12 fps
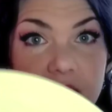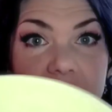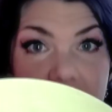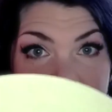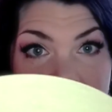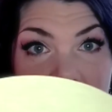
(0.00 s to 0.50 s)

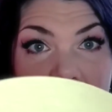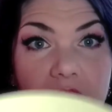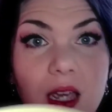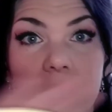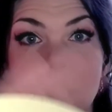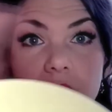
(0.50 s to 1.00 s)

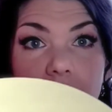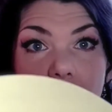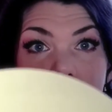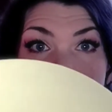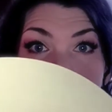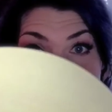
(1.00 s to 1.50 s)
snake
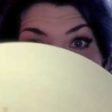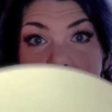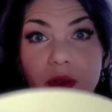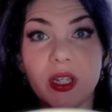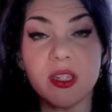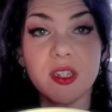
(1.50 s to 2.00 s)

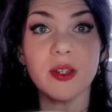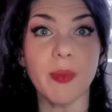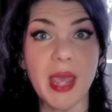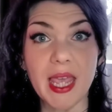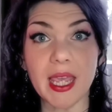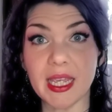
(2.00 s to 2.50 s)
around this to
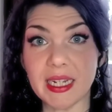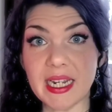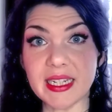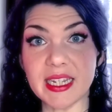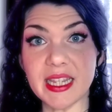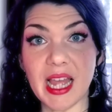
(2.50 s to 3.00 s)
bake. And I
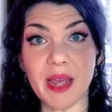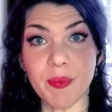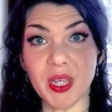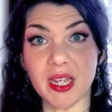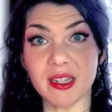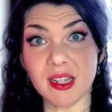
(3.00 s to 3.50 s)
did that
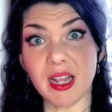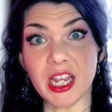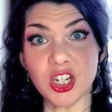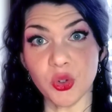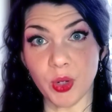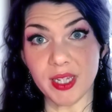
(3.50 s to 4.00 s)
because clay
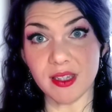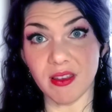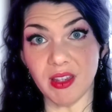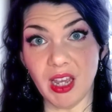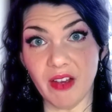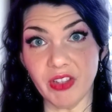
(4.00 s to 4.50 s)
shrinks
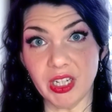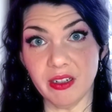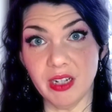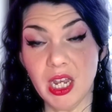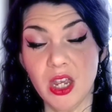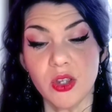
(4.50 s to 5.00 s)
in the oven.
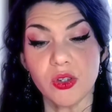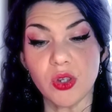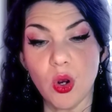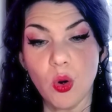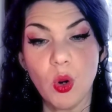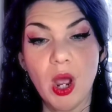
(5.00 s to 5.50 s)

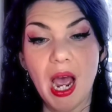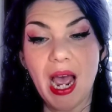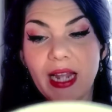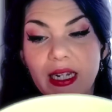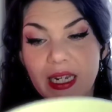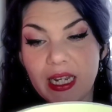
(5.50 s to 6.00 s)
So
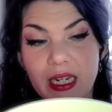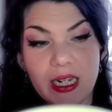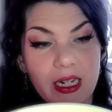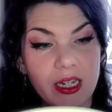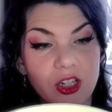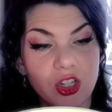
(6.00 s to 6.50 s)
I needed
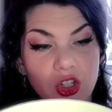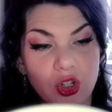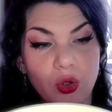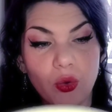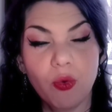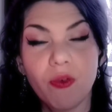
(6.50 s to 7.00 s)
it
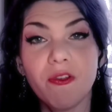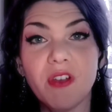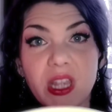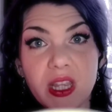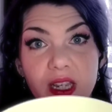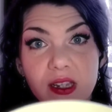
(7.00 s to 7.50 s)
to
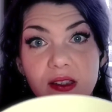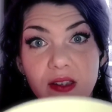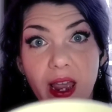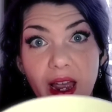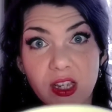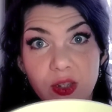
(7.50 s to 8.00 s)
fit this
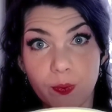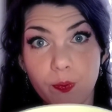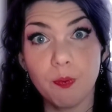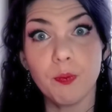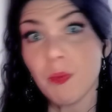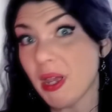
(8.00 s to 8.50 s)
as
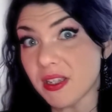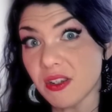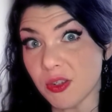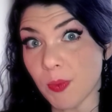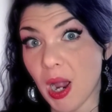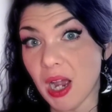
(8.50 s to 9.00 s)
best
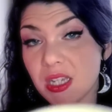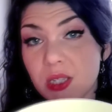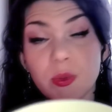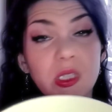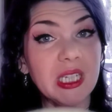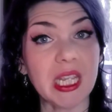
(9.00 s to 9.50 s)
as
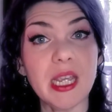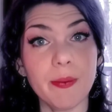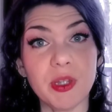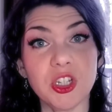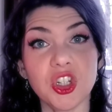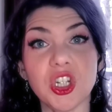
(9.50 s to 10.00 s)
possible to keep
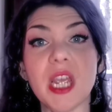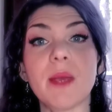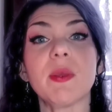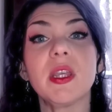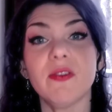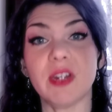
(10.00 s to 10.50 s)
its shape
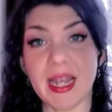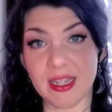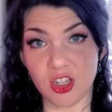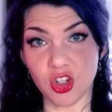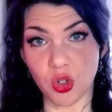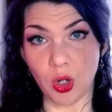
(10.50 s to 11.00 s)
even as
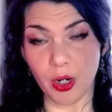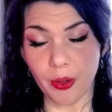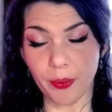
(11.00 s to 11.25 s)
it shrunk.